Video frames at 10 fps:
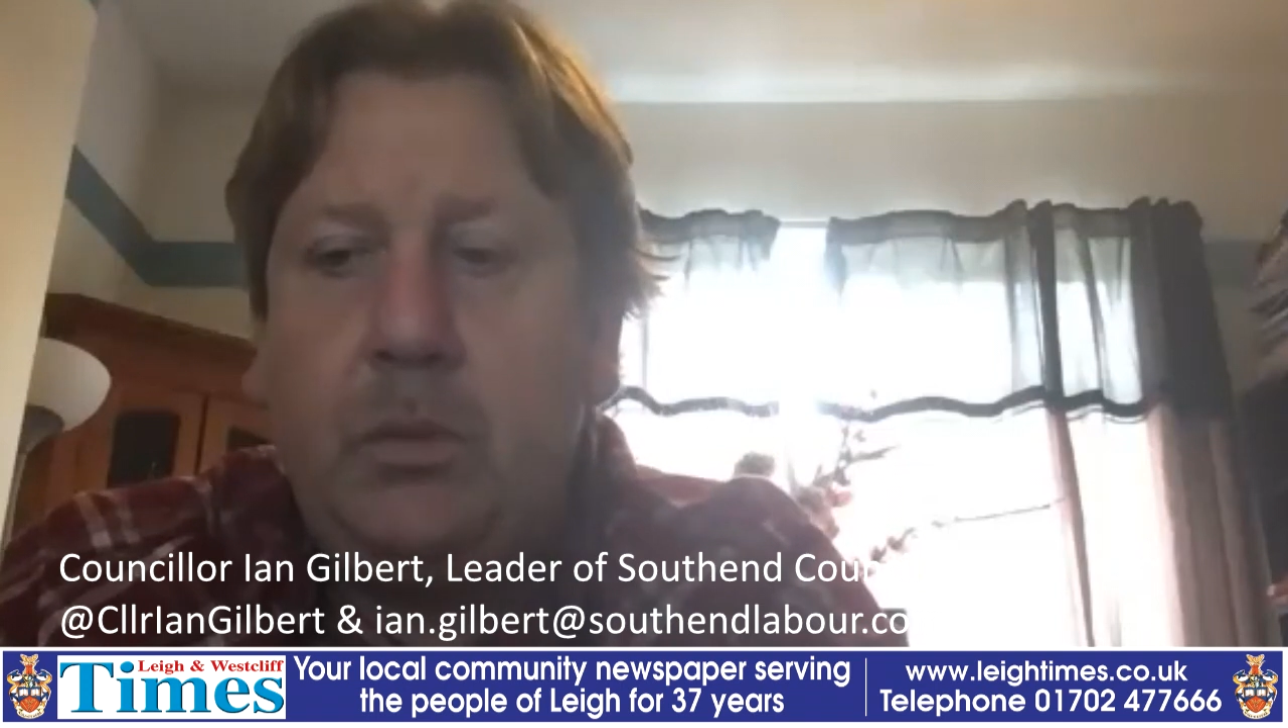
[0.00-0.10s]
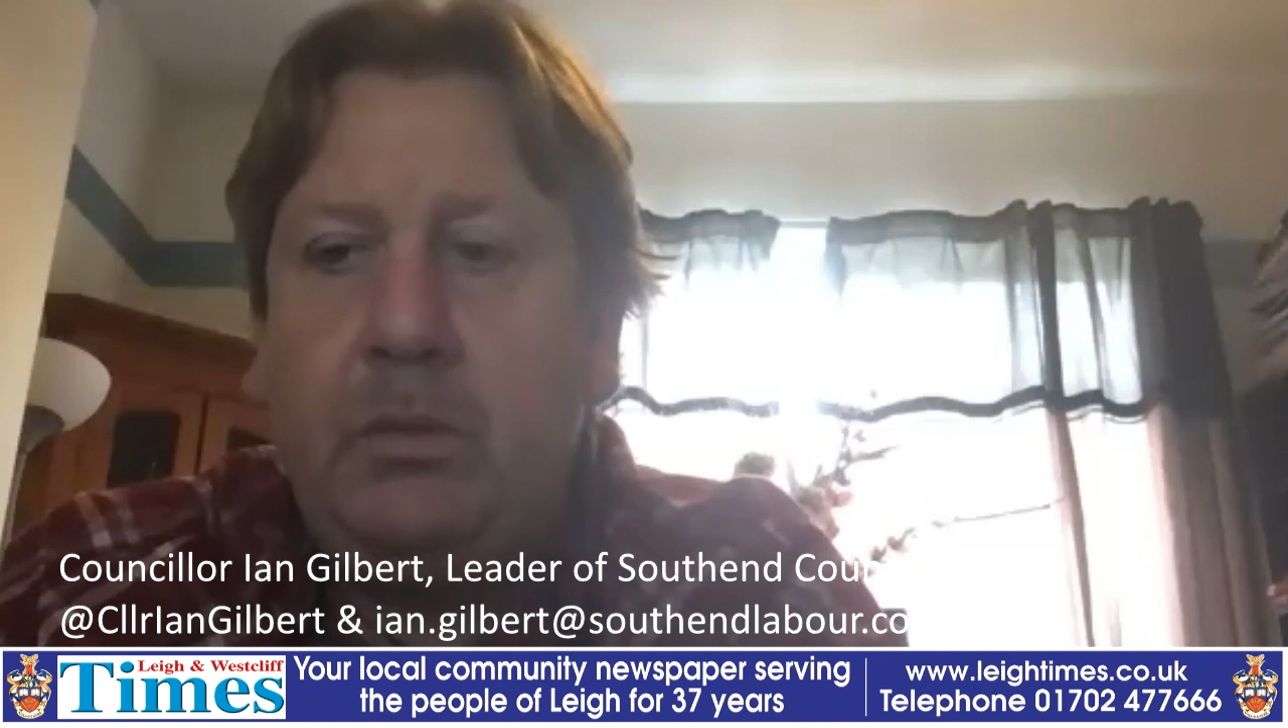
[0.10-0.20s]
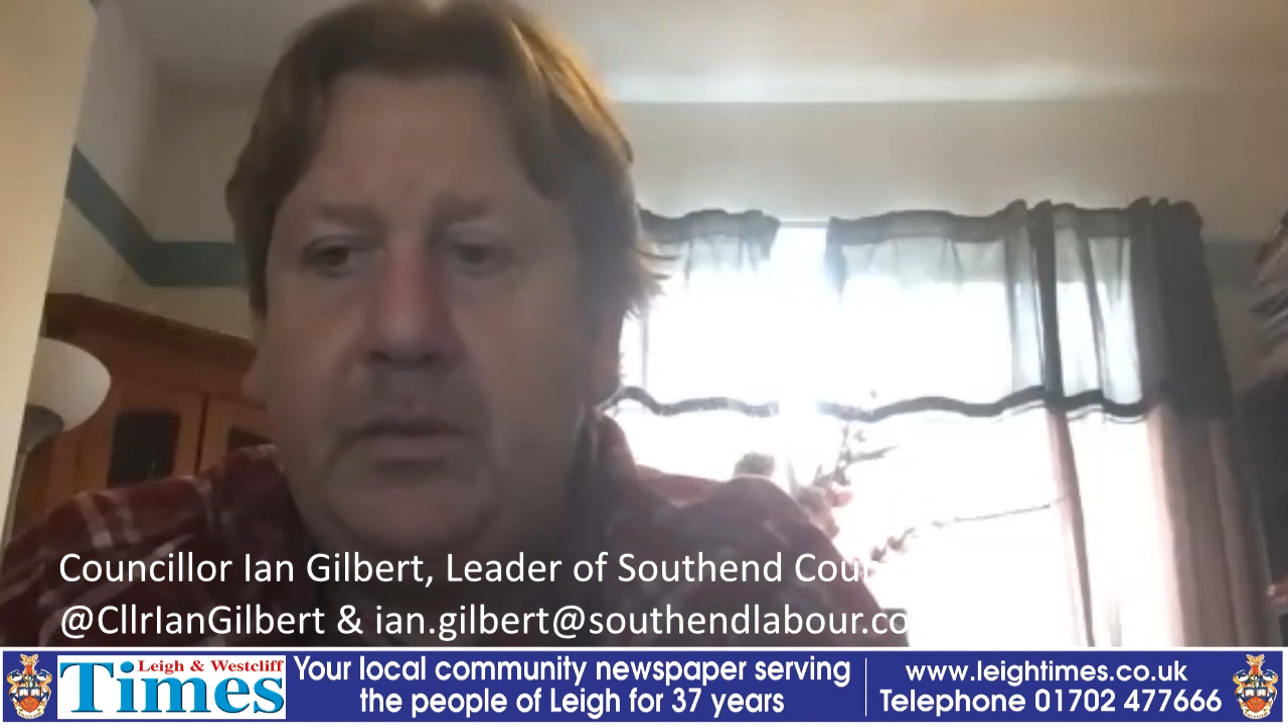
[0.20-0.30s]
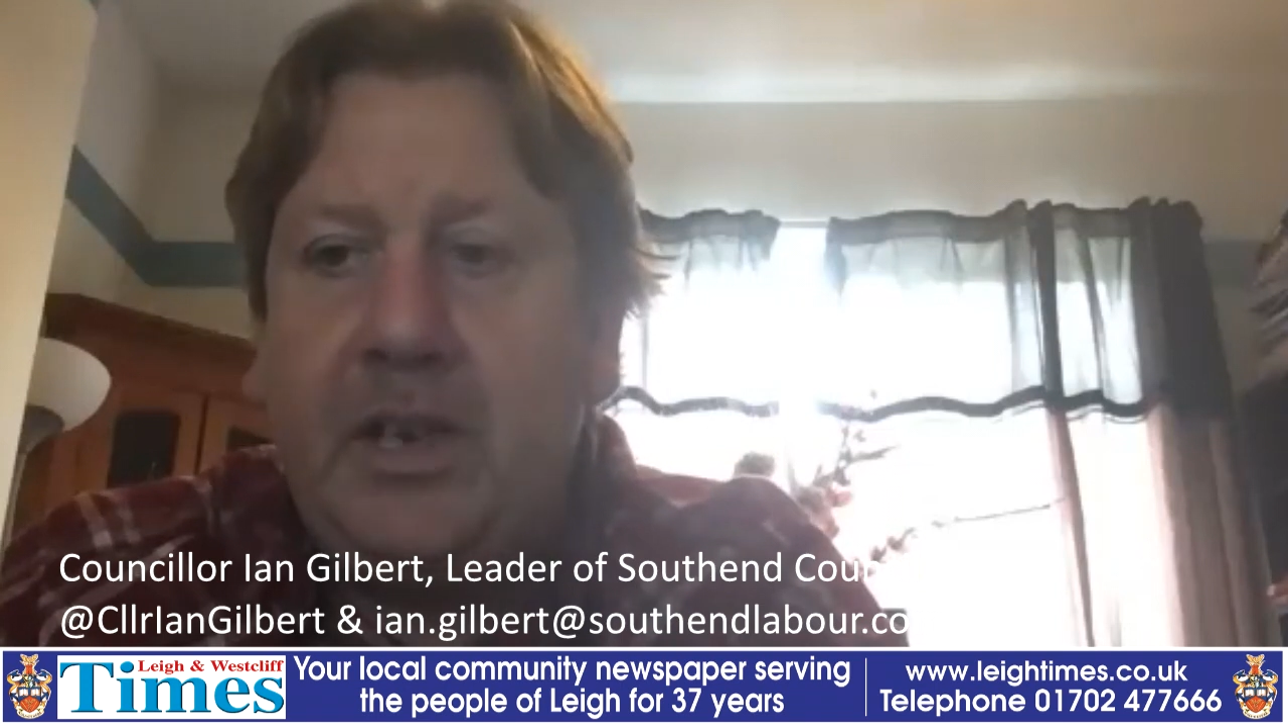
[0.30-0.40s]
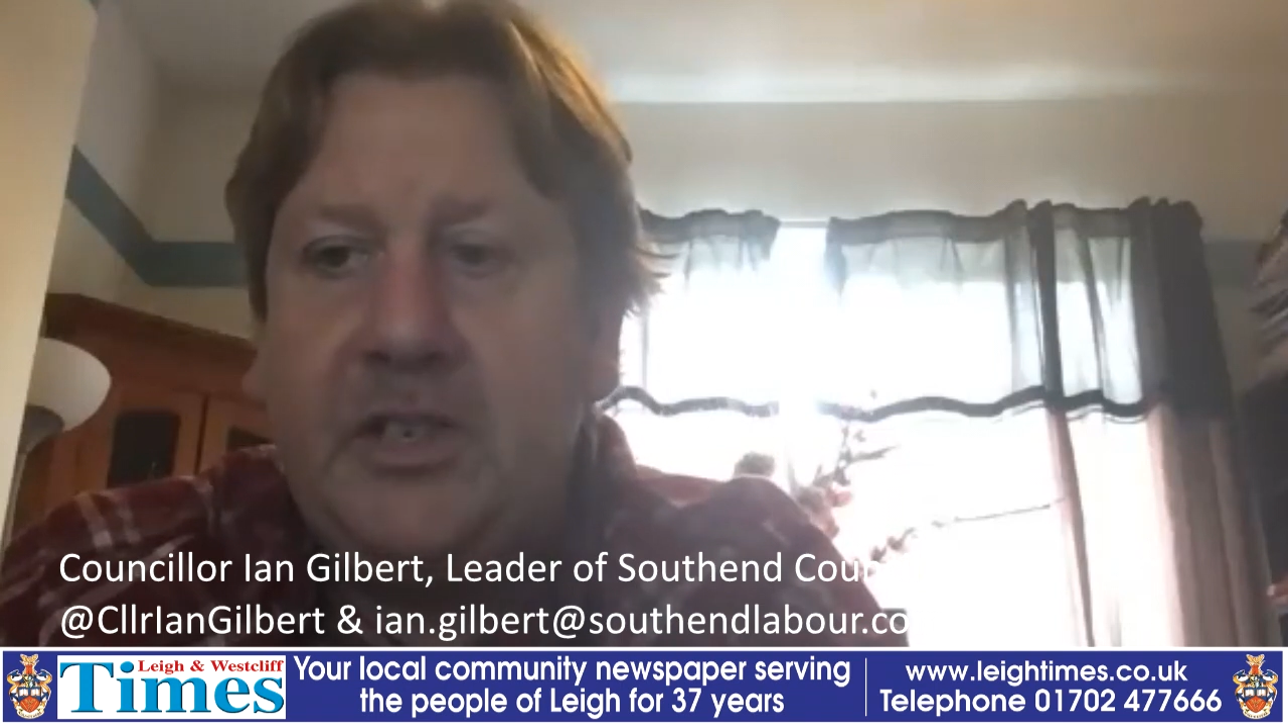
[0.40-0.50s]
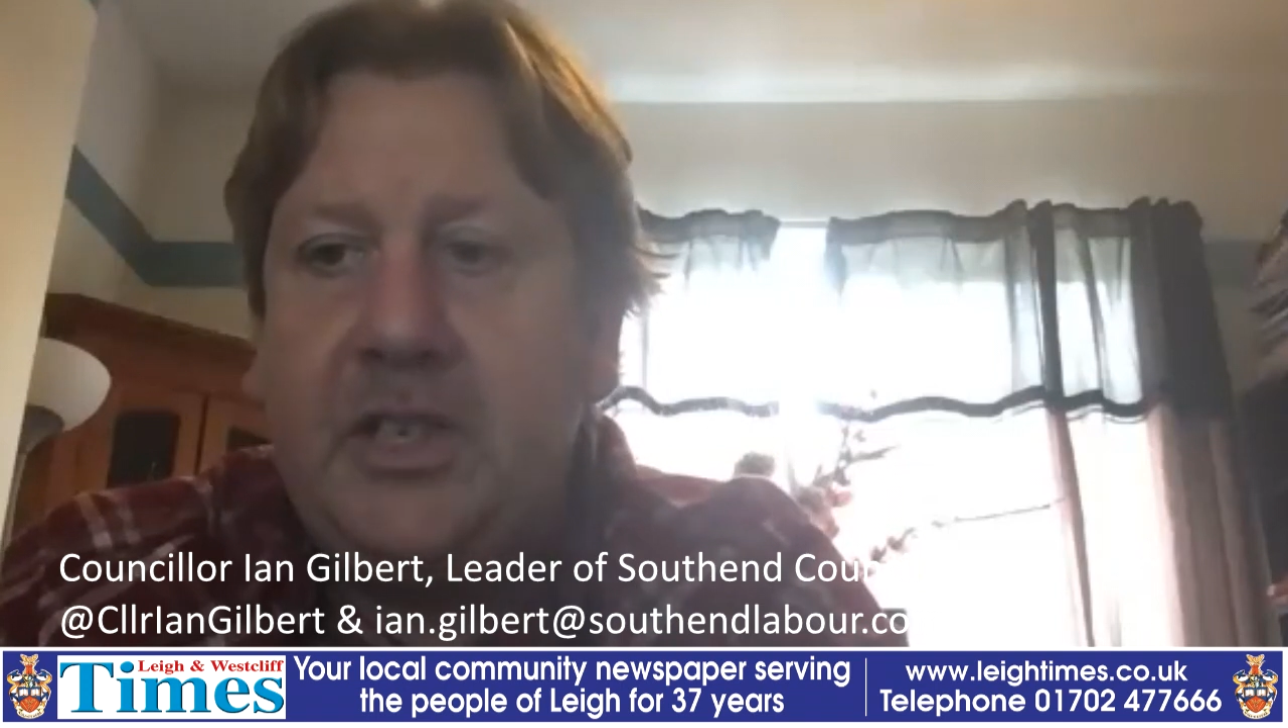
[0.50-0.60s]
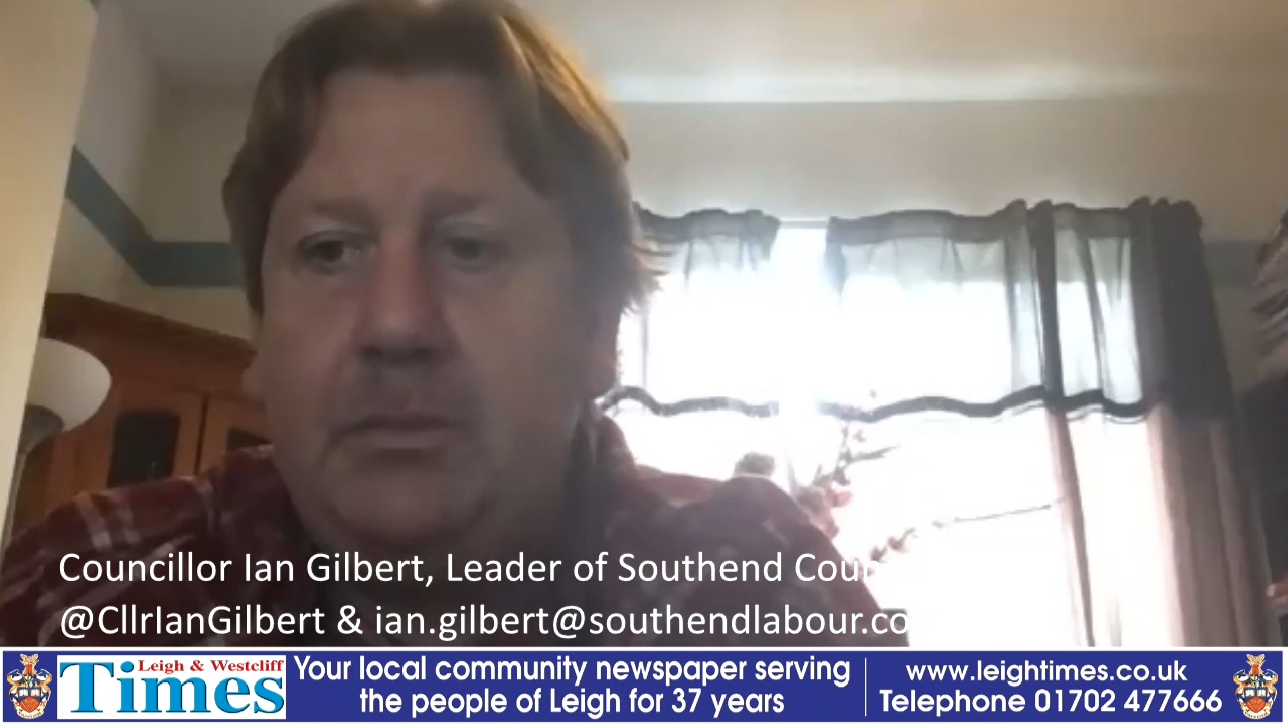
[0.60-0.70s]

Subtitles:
actually